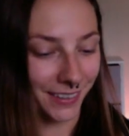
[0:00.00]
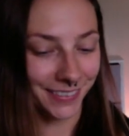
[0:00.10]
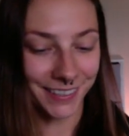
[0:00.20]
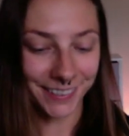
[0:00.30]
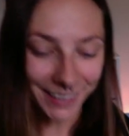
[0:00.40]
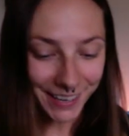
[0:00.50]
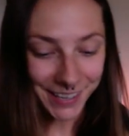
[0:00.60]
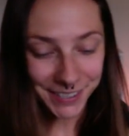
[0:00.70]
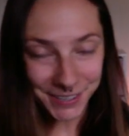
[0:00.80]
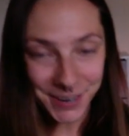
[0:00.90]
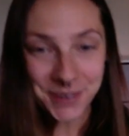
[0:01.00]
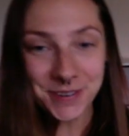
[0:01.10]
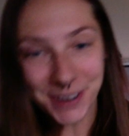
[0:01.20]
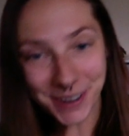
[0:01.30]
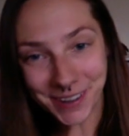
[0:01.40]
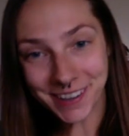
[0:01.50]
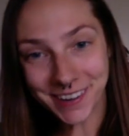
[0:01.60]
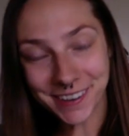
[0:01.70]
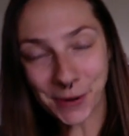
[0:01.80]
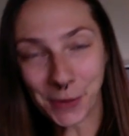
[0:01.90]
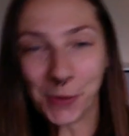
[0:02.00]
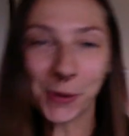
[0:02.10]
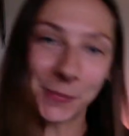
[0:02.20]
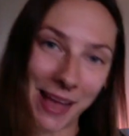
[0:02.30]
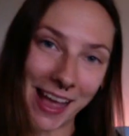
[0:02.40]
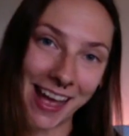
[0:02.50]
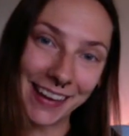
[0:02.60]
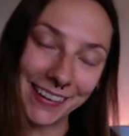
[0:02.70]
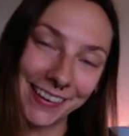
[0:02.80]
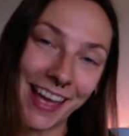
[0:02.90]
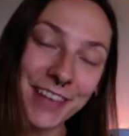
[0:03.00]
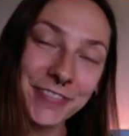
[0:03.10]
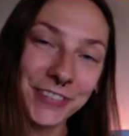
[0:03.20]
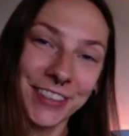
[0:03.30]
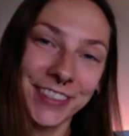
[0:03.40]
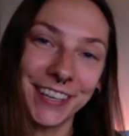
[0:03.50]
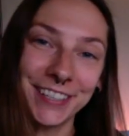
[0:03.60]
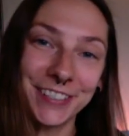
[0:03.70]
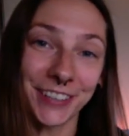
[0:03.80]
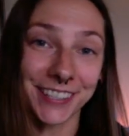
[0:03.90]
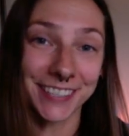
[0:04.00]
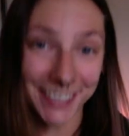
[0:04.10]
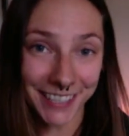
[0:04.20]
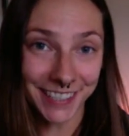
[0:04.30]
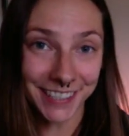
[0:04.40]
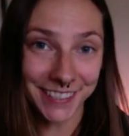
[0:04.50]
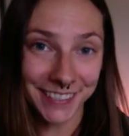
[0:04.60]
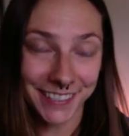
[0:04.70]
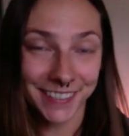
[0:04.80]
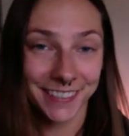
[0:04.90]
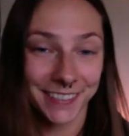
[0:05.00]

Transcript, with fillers: There is no good or bad. Everything just is.